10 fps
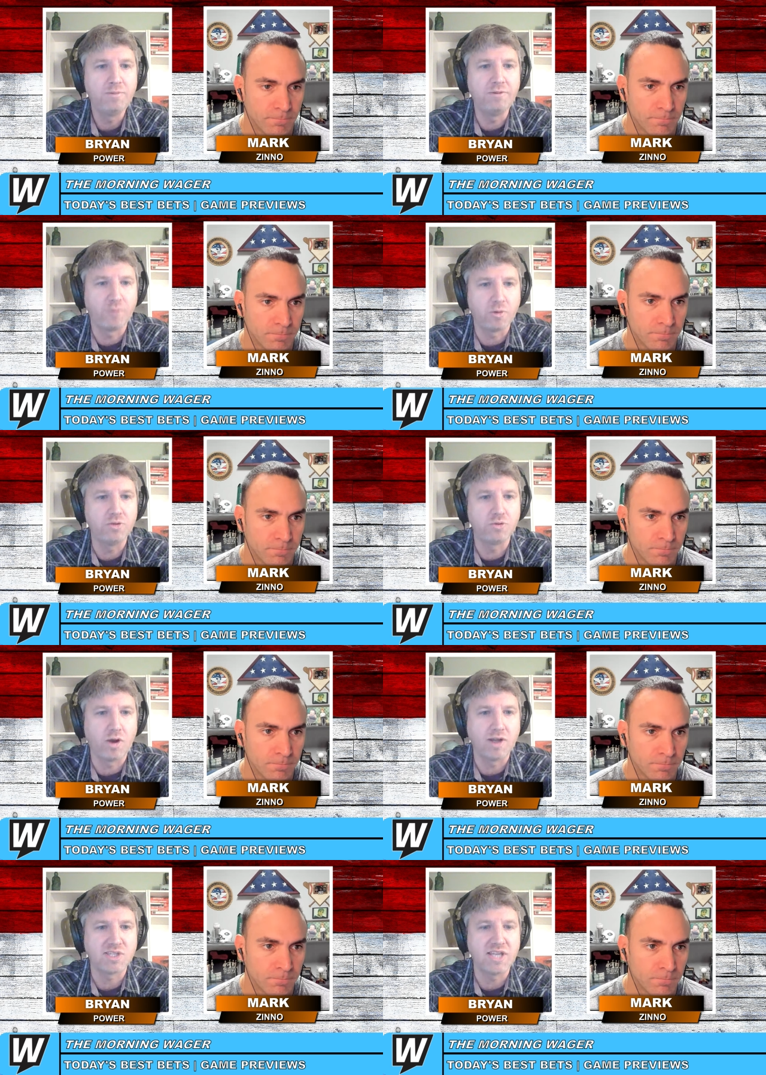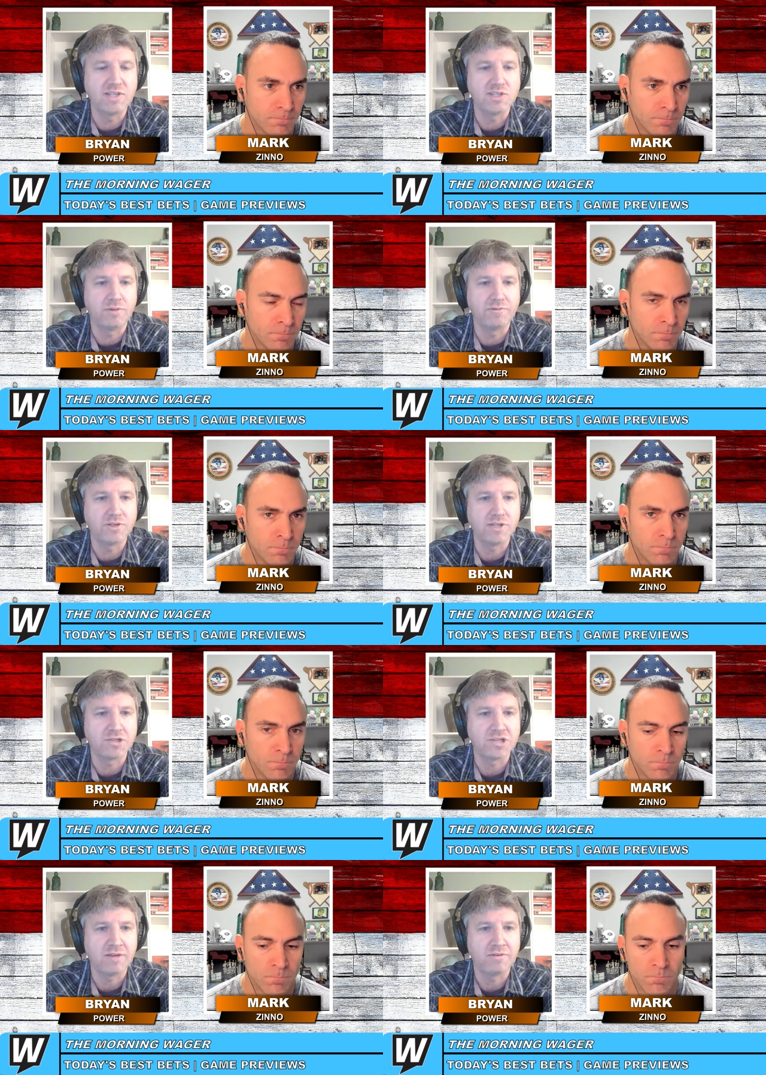Speaker 1: before you cross the end zone for a
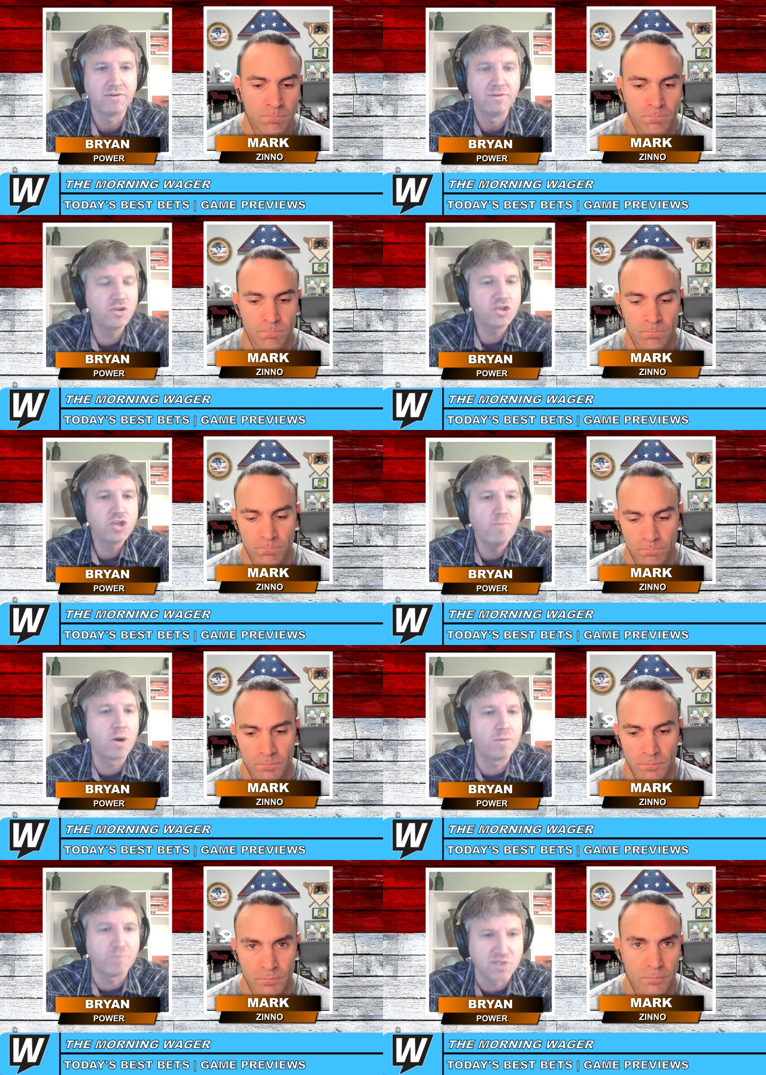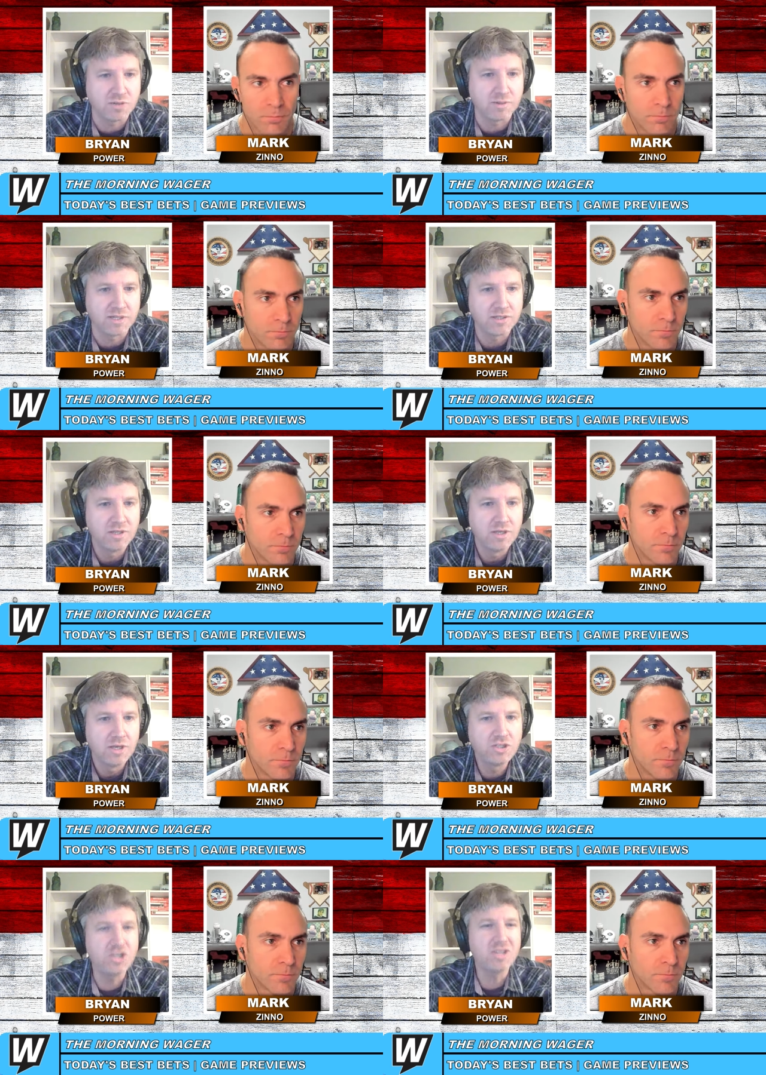touchdown. There's no purpose to it.
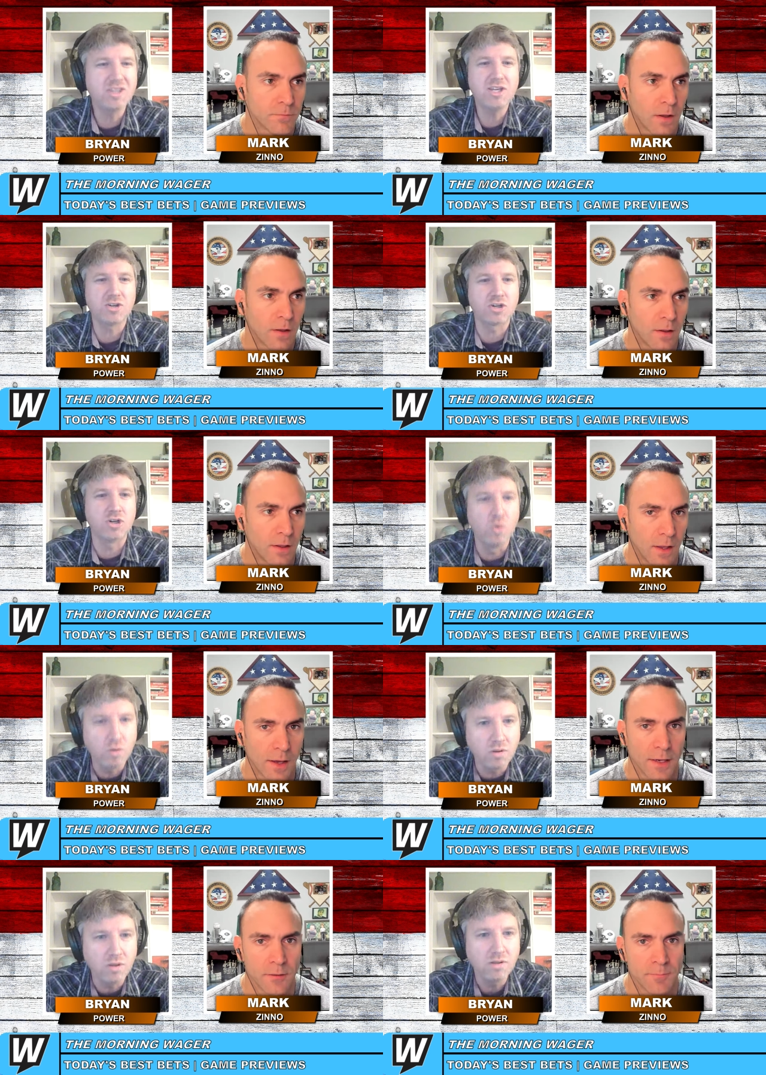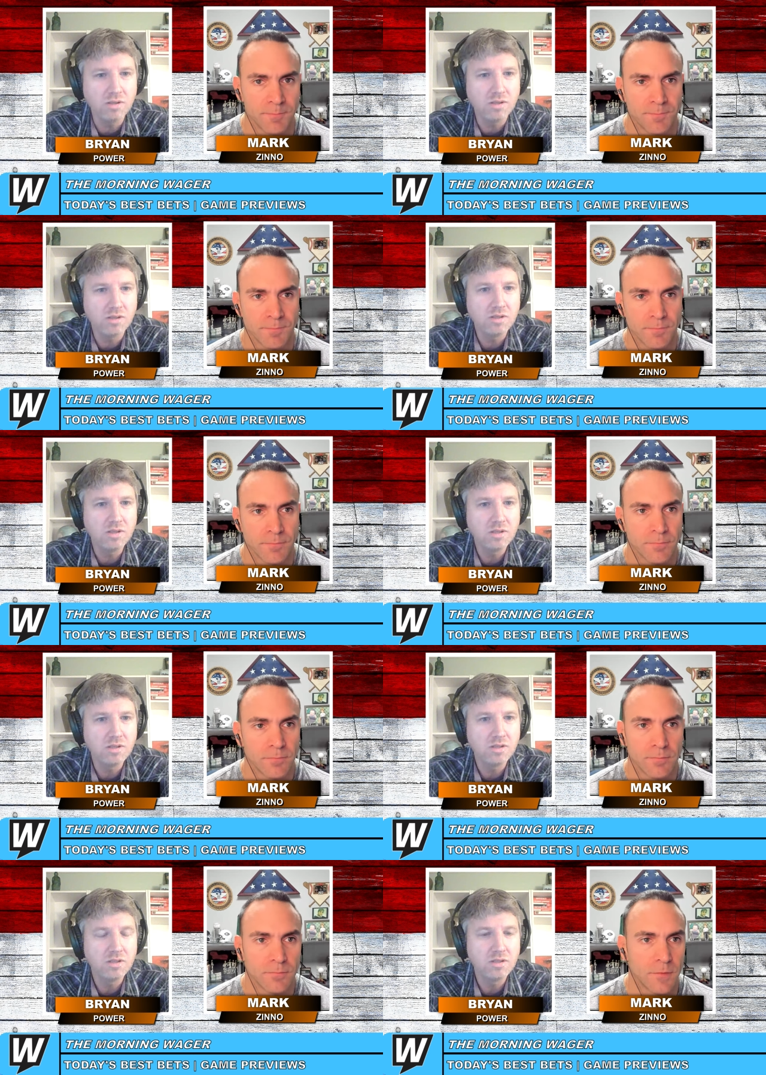Do you think you're cool? Yeah.
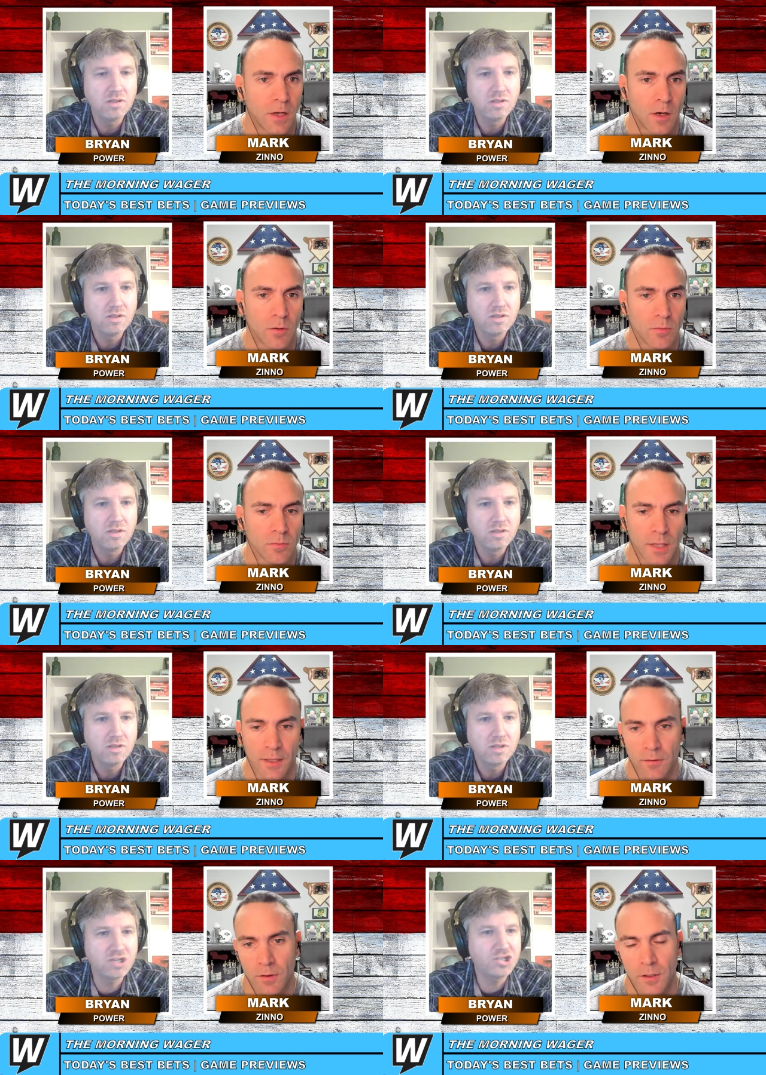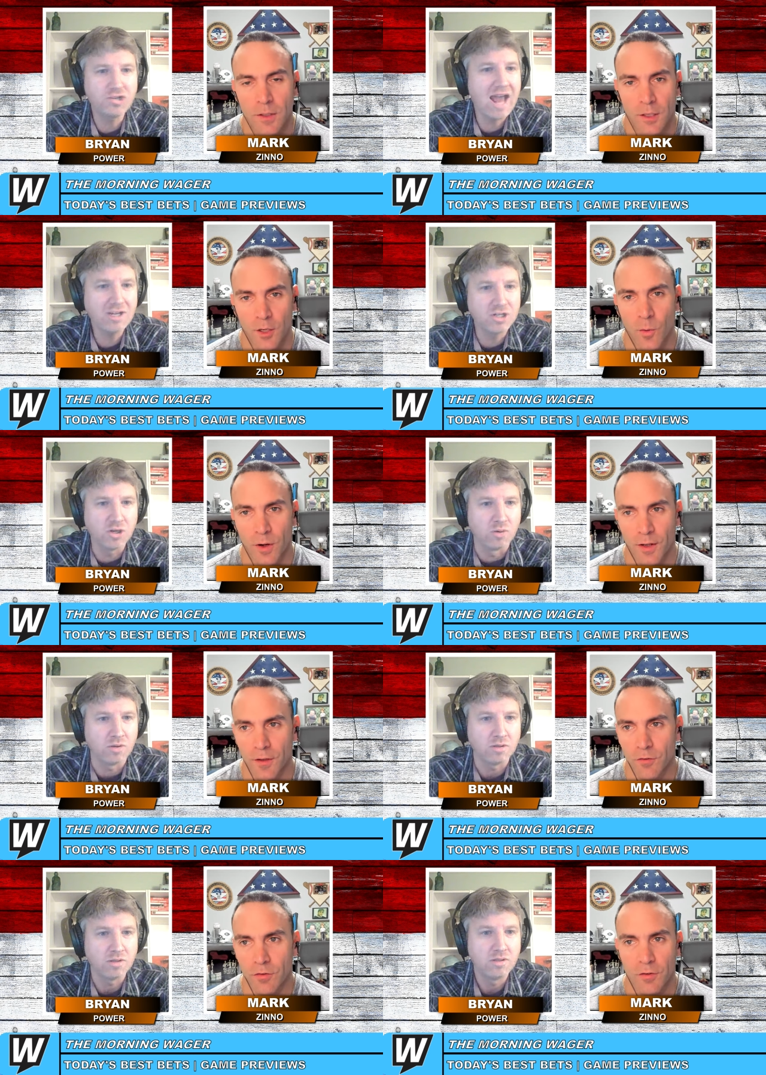
Speaker 2: No, like because you're not you know cool.
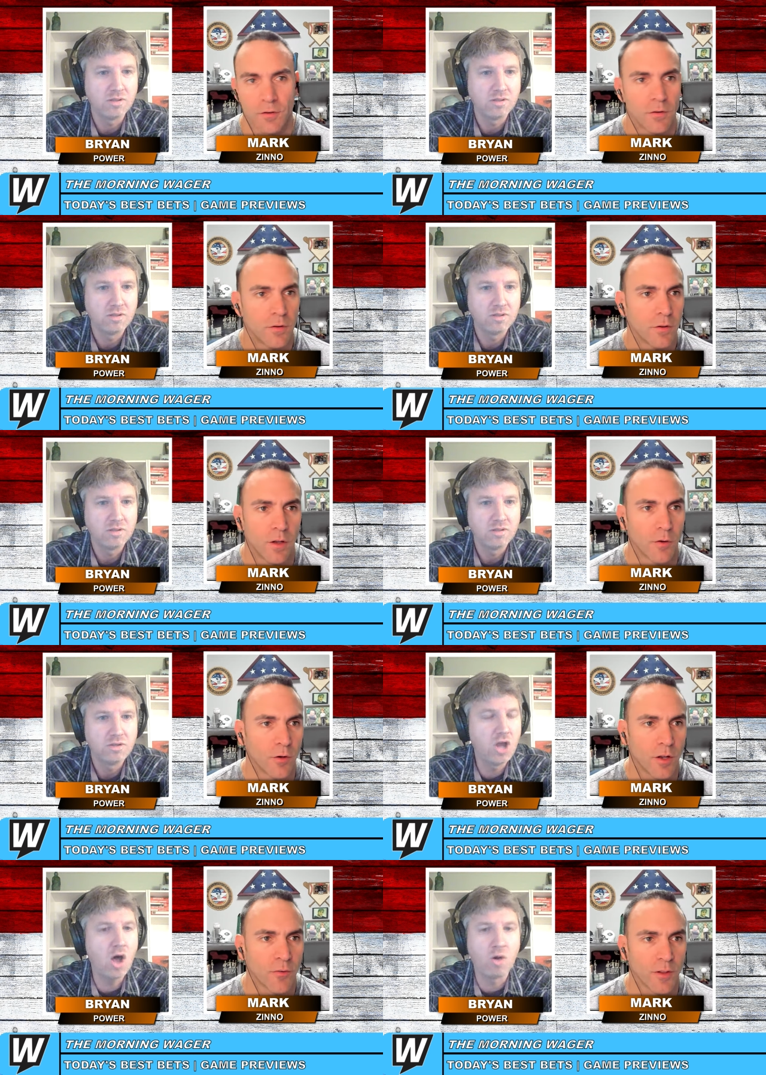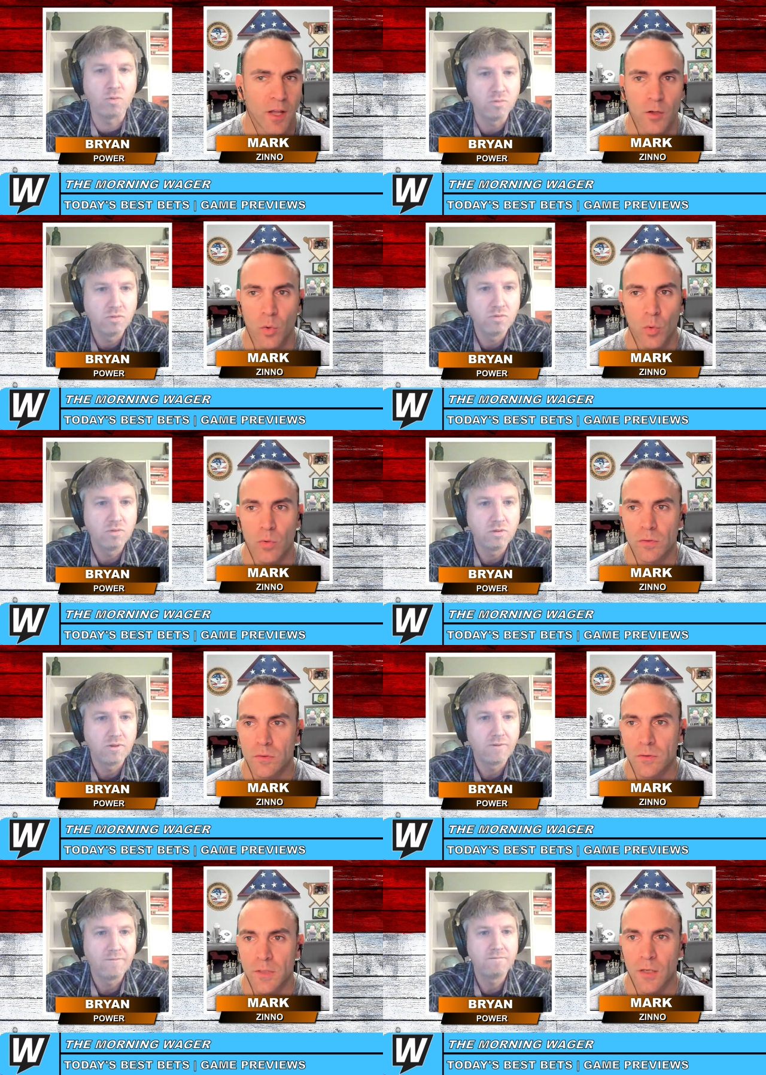No, you're definitely no. not cool.
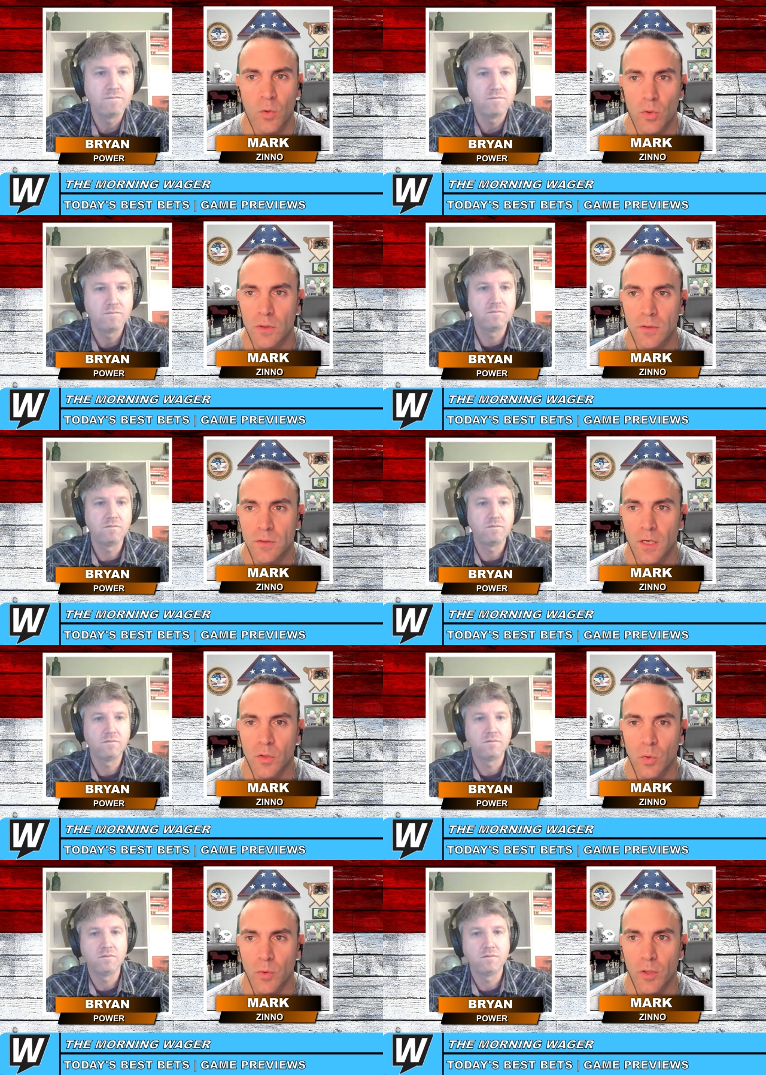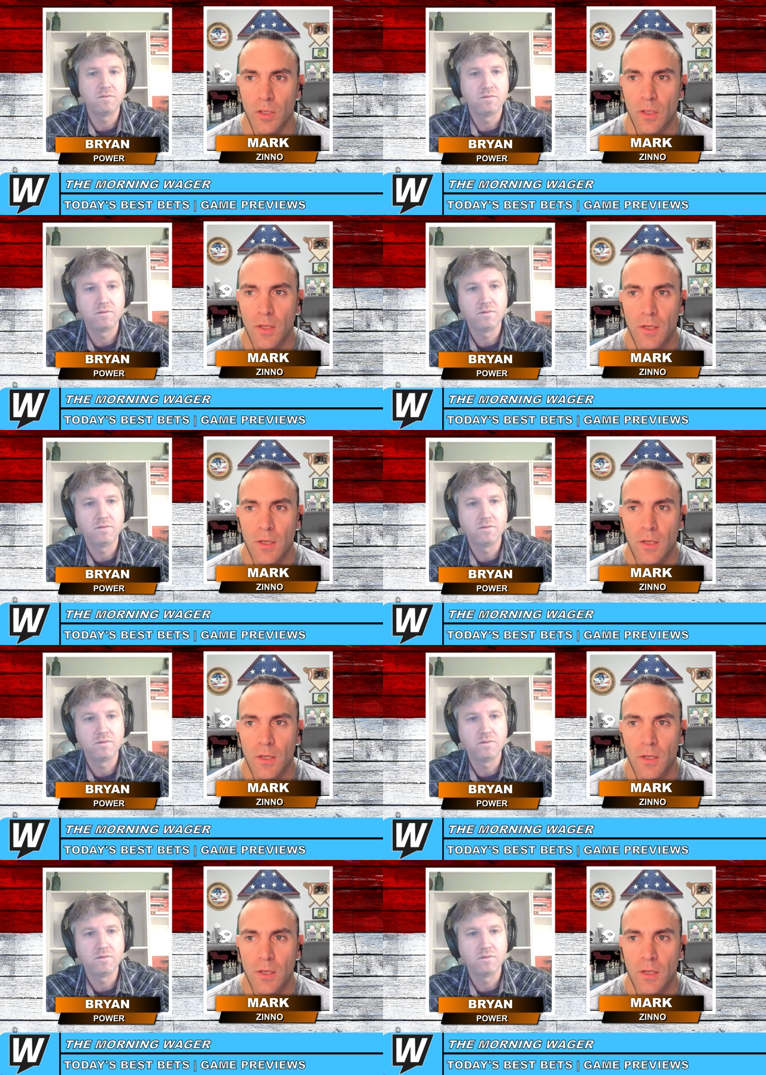Not cool. Not cool at all.